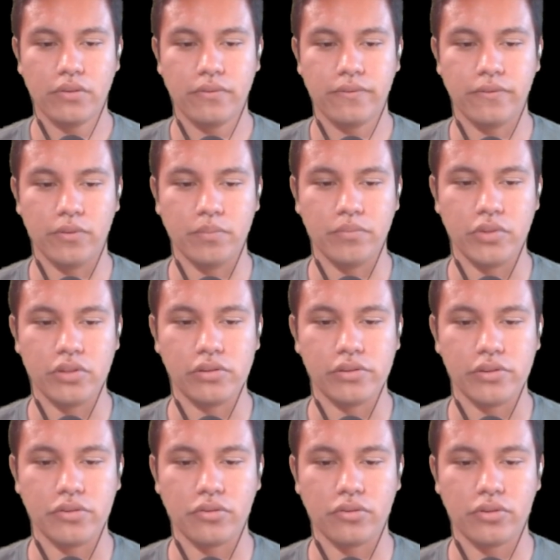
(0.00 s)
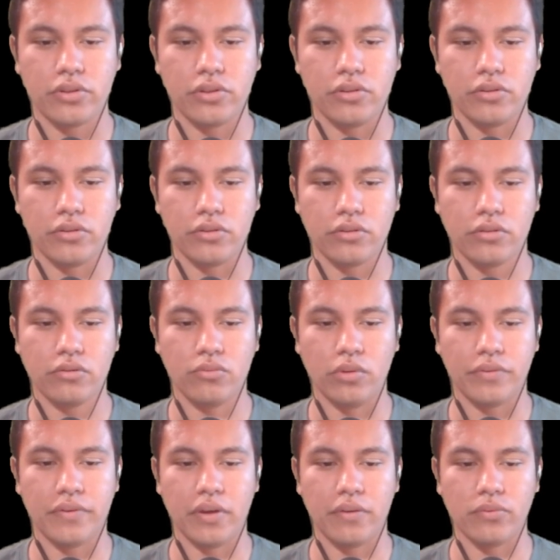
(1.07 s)
familiar here
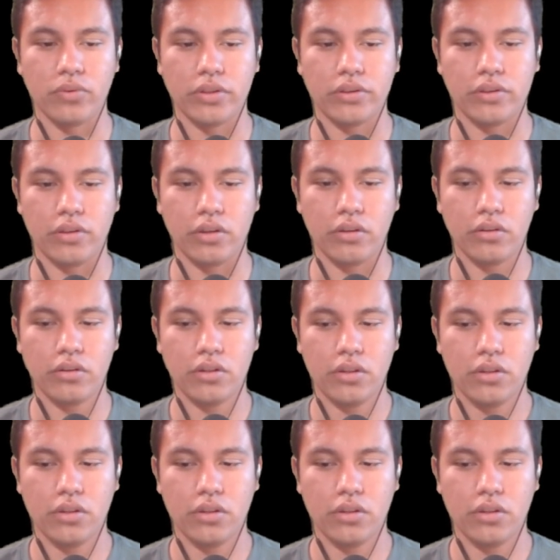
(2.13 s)
with everything.